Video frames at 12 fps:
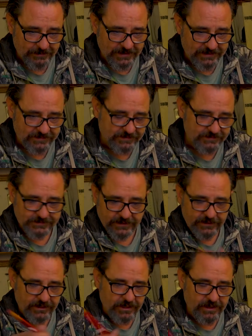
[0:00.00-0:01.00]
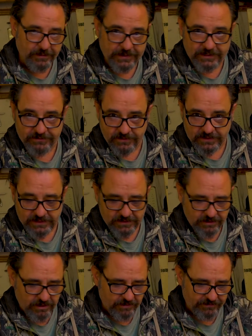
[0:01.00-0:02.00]
I mean, I don't know how many of you
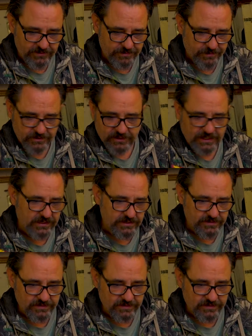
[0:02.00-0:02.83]
eaten garfish, but you catch